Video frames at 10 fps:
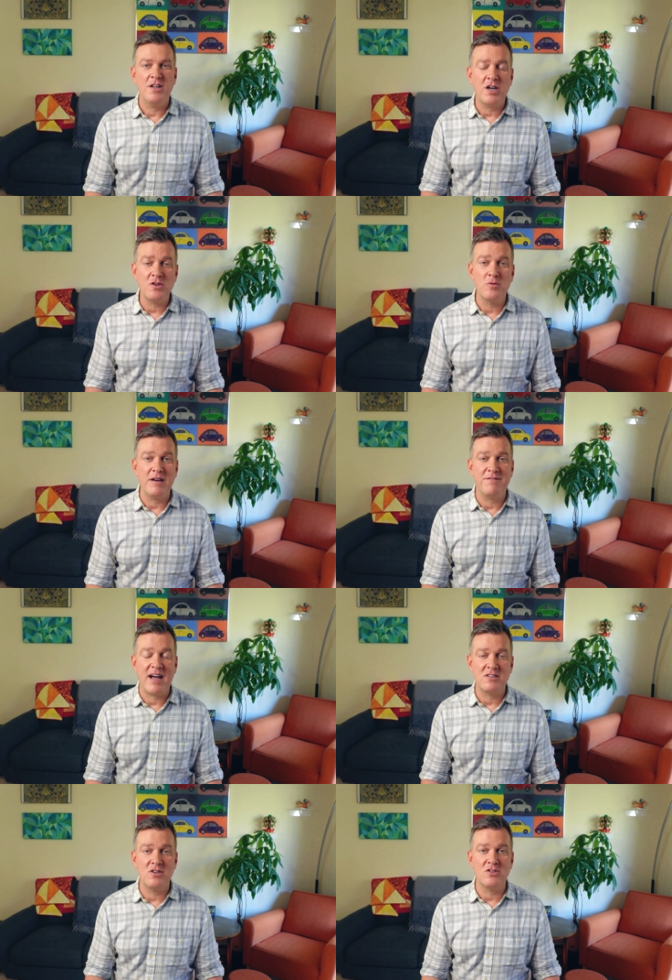Another great
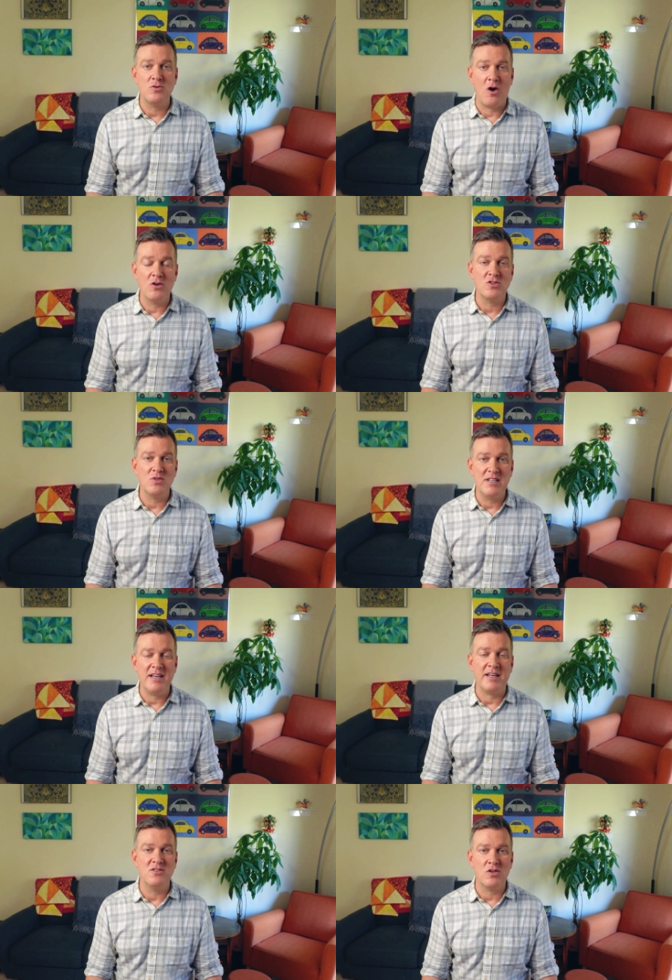factor to also
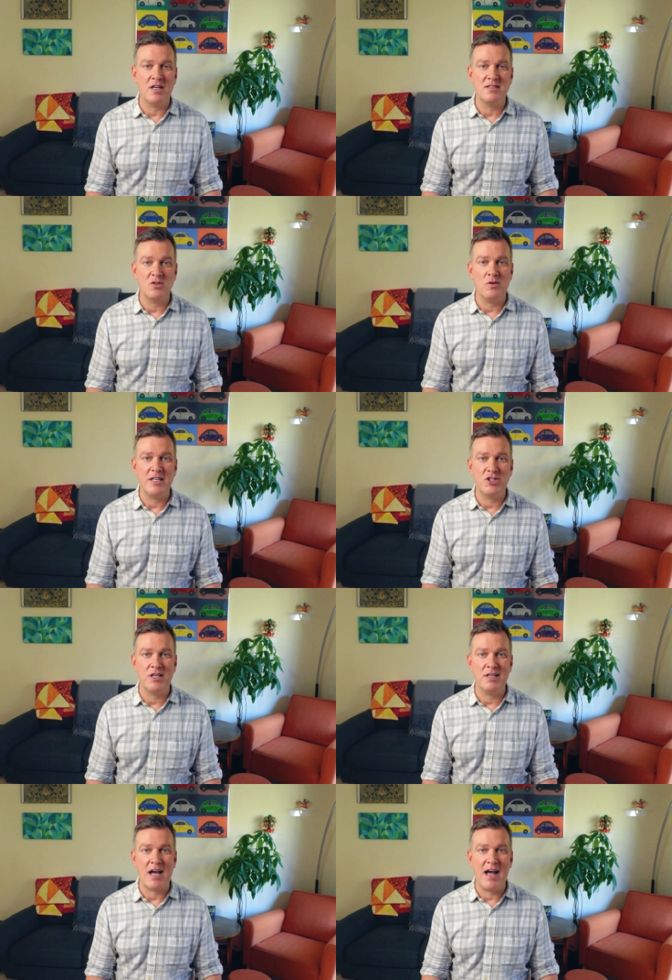take into
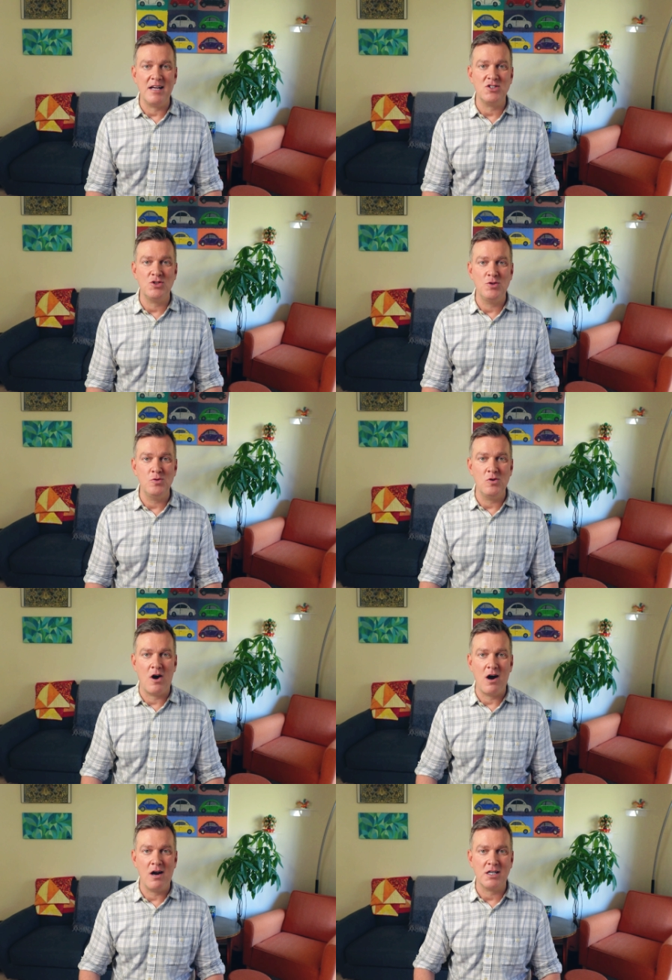consideration as you
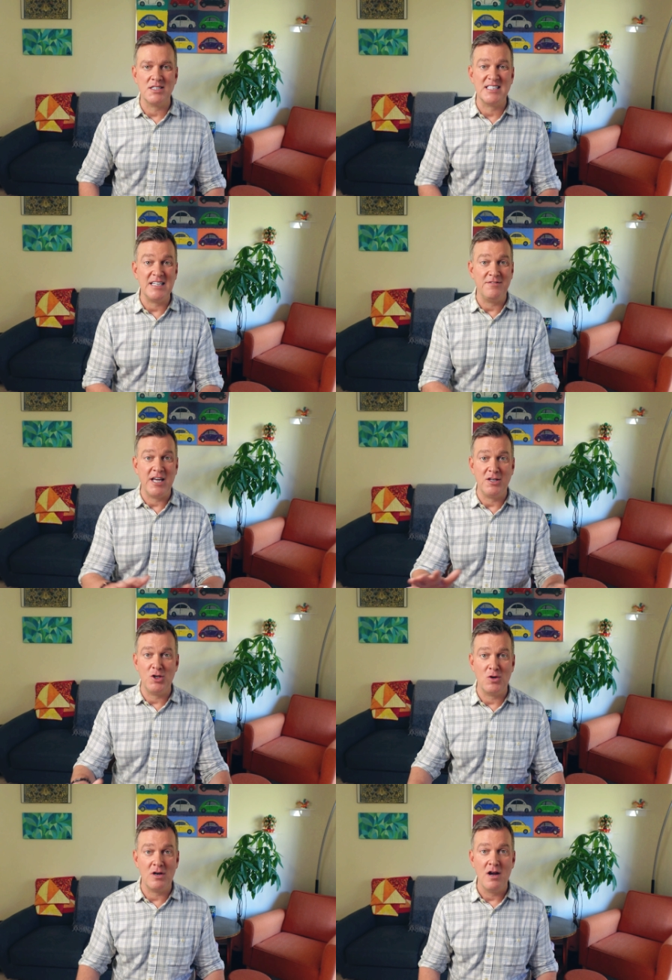are conceiving
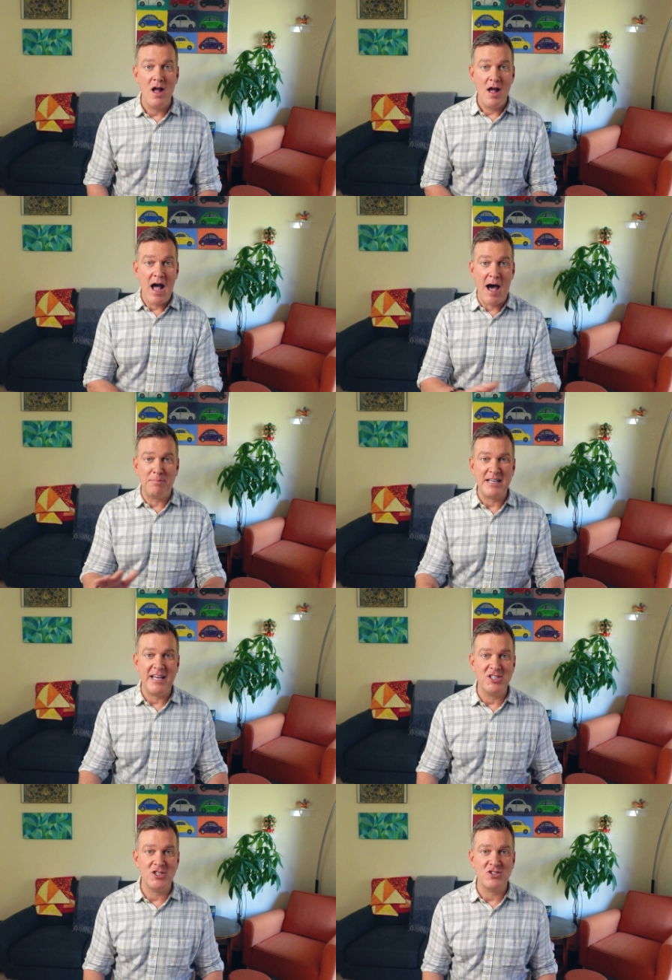your
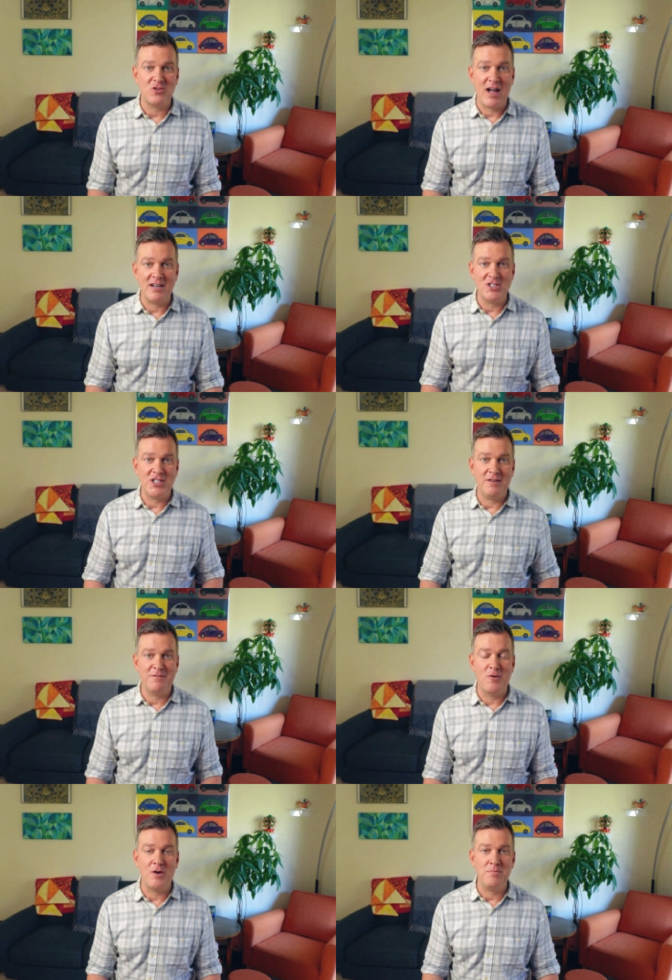application strategy for